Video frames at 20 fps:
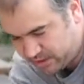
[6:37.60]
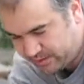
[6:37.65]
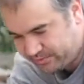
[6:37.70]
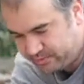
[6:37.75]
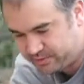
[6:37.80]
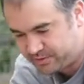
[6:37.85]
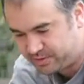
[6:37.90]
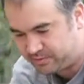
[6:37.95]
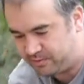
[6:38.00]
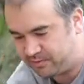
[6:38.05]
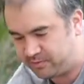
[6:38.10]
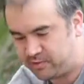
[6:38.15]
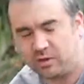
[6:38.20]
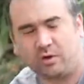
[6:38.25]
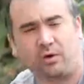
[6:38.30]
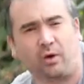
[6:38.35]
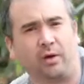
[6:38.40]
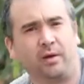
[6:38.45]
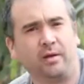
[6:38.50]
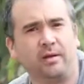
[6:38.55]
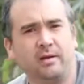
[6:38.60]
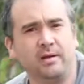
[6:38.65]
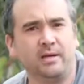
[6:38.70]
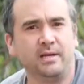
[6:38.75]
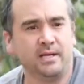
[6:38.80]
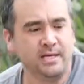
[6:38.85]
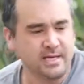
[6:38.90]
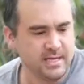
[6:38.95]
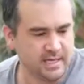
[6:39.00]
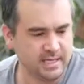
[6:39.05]
levels that we've got
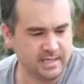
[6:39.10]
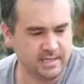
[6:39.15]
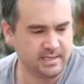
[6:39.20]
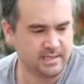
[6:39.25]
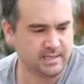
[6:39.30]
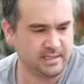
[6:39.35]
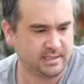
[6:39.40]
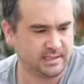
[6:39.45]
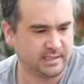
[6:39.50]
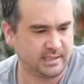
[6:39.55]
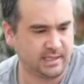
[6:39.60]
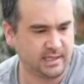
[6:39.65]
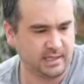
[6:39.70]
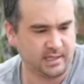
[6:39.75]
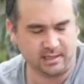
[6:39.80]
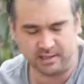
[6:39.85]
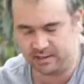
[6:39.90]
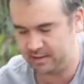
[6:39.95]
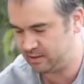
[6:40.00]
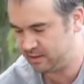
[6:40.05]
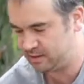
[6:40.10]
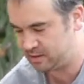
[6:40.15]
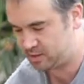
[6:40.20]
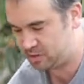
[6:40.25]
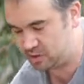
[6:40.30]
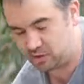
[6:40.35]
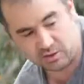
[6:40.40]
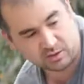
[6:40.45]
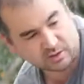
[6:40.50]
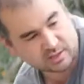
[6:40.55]
in this
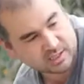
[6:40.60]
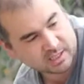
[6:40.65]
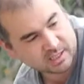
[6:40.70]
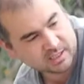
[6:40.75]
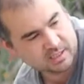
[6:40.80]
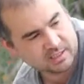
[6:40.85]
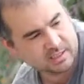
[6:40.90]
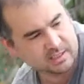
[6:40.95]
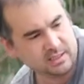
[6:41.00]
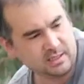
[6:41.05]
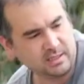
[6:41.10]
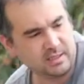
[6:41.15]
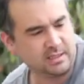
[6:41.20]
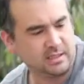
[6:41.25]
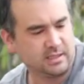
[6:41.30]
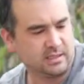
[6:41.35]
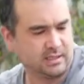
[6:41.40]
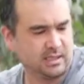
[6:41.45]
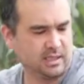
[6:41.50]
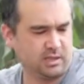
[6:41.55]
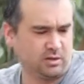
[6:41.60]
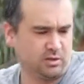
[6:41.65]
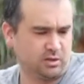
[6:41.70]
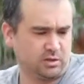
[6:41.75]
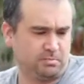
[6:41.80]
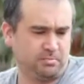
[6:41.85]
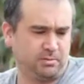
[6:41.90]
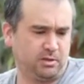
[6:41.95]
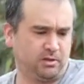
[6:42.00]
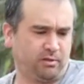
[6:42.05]
juice. So it
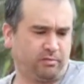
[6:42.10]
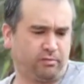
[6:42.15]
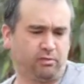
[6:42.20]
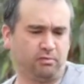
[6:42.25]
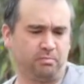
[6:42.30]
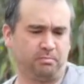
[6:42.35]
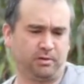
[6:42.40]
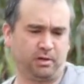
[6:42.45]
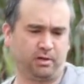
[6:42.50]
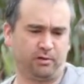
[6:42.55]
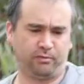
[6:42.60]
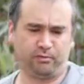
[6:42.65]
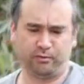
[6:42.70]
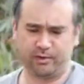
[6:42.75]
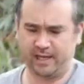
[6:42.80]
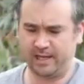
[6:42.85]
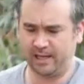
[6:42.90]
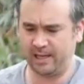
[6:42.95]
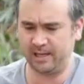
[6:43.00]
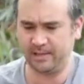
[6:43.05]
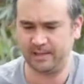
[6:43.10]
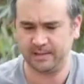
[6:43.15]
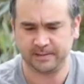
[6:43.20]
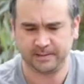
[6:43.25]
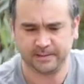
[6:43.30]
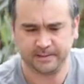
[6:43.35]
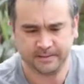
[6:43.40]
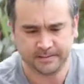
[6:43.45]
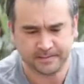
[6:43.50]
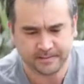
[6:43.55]
looks beautiful, beautiful colour.
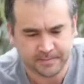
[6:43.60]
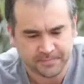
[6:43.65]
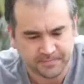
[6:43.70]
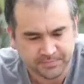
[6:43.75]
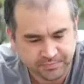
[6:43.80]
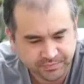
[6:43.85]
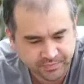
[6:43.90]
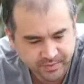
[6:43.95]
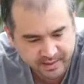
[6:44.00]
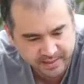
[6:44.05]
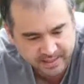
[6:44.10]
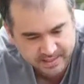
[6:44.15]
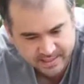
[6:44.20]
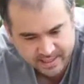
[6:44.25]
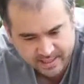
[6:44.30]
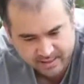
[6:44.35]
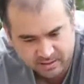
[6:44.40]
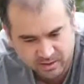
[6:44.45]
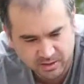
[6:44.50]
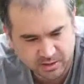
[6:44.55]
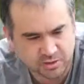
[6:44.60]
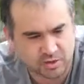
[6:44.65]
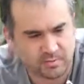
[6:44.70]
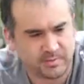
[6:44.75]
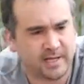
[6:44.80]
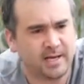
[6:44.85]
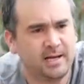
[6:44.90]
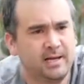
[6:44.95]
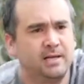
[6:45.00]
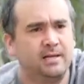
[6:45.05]
Here's our
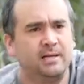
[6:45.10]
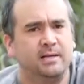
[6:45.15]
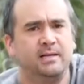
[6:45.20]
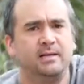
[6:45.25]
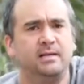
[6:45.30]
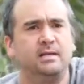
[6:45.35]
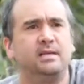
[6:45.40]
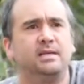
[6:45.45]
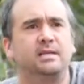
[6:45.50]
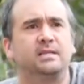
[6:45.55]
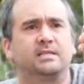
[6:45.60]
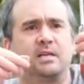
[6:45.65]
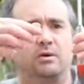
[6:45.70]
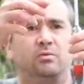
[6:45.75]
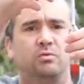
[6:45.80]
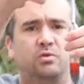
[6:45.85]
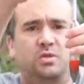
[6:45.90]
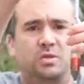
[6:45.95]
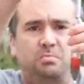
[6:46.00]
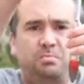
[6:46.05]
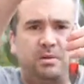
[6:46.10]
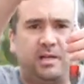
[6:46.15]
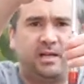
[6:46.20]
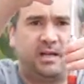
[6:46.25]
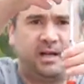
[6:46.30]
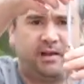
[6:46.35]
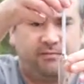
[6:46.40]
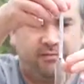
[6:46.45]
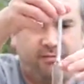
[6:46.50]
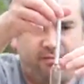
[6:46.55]
hydrometer. So we'll spin and